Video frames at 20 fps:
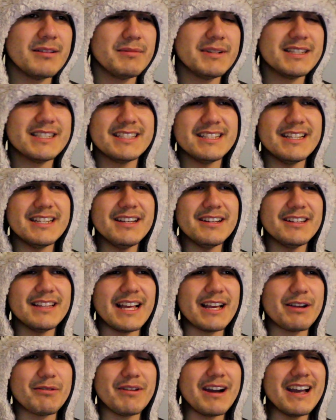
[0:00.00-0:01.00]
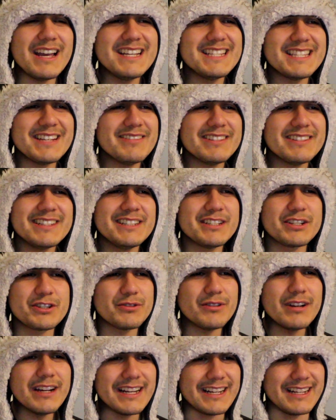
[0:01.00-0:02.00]
But still, like, why is everything
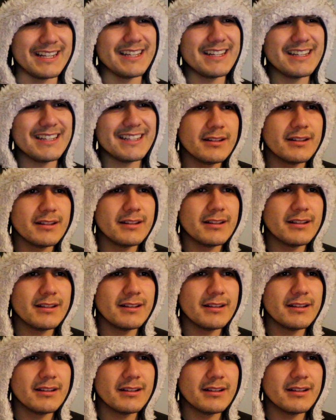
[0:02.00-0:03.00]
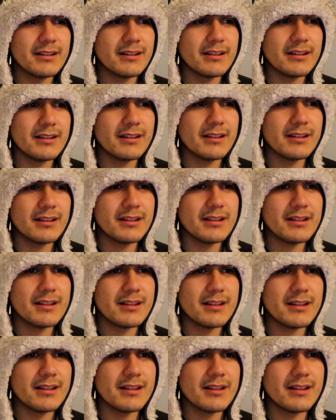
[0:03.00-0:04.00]
destroyed? No, I'm small,
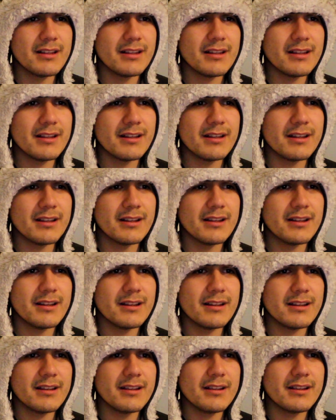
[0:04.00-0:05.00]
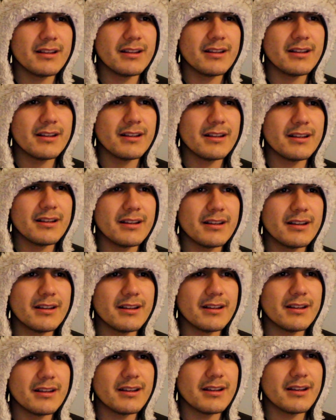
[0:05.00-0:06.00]
and I'm not a rebellion fighter, but
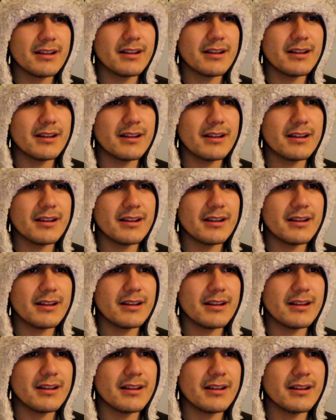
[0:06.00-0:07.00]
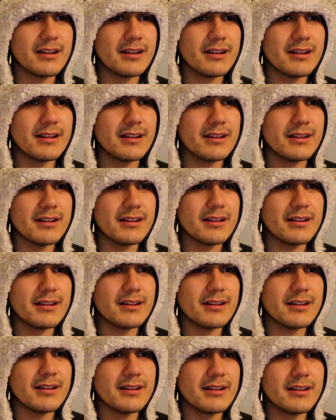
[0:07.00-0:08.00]
I want to help. So,
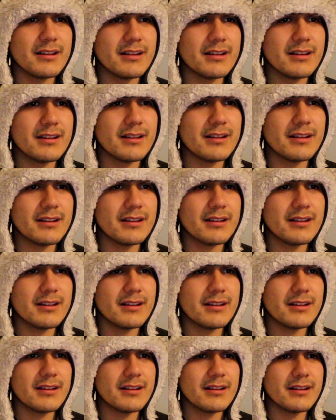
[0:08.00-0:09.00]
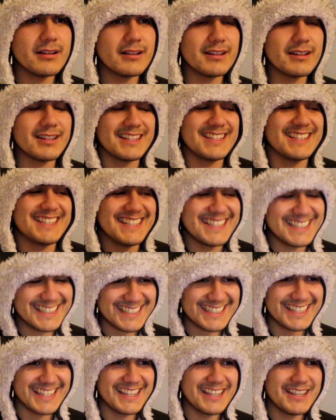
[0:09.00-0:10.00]
can I come?
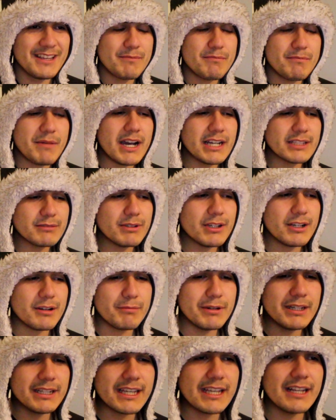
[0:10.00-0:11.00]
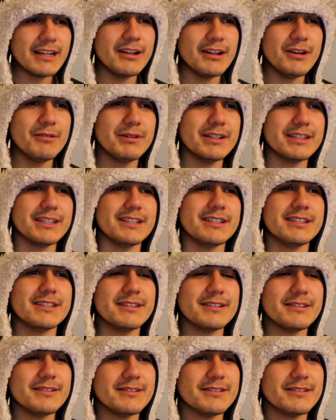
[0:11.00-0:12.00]
Might as well vindicate along with us.